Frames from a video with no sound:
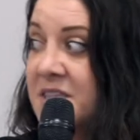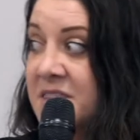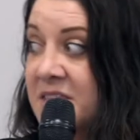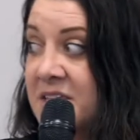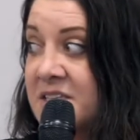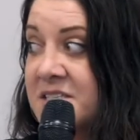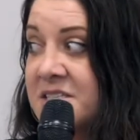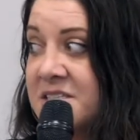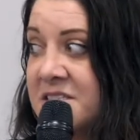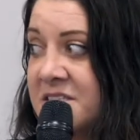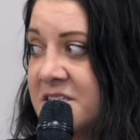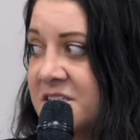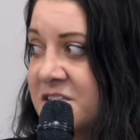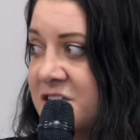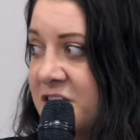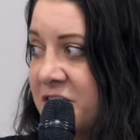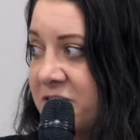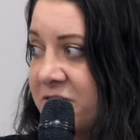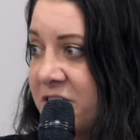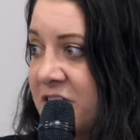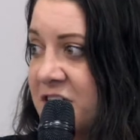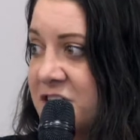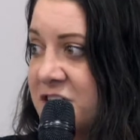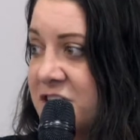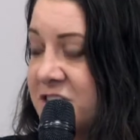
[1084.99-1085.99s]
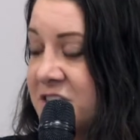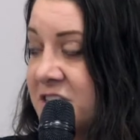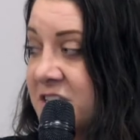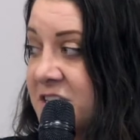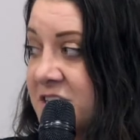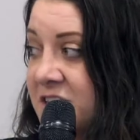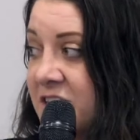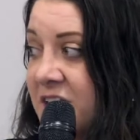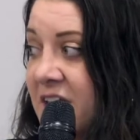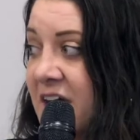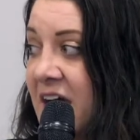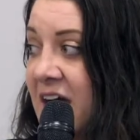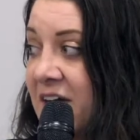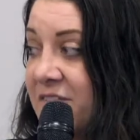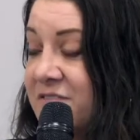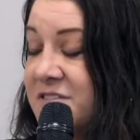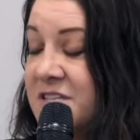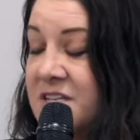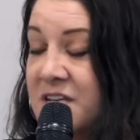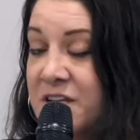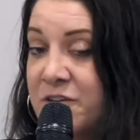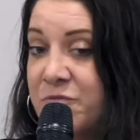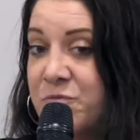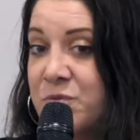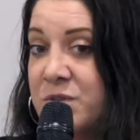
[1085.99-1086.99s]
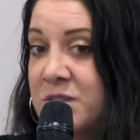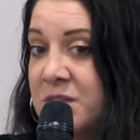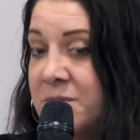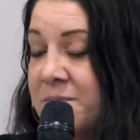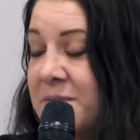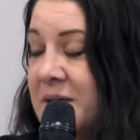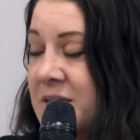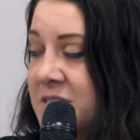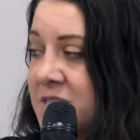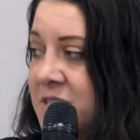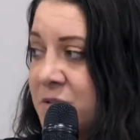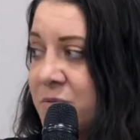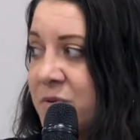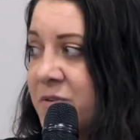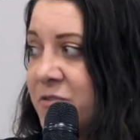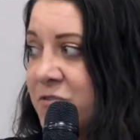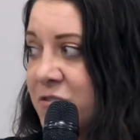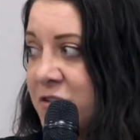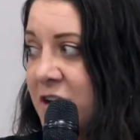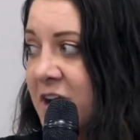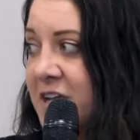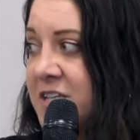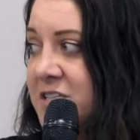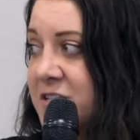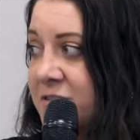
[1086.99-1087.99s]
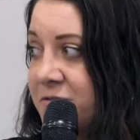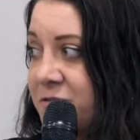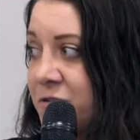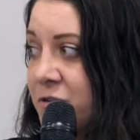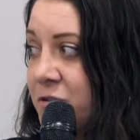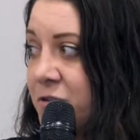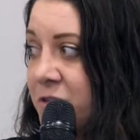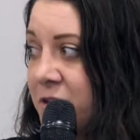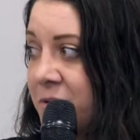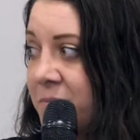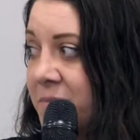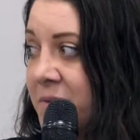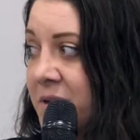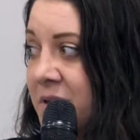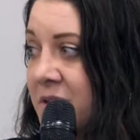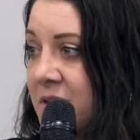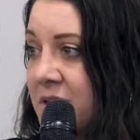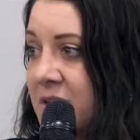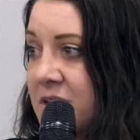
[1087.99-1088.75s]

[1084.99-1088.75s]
this is the generation that's going to have to live with the mess that we've created for them.